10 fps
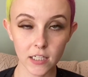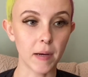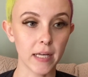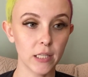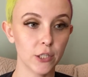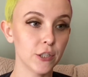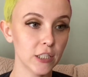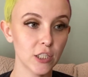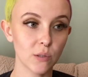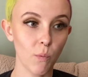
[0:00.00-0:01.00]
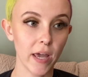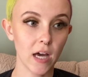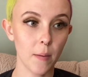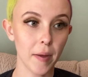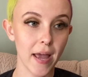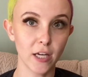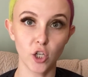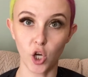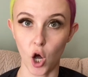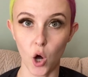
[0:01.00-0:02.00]
I literally just wake up
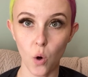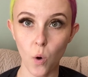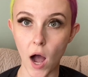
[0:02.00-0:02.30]
and go.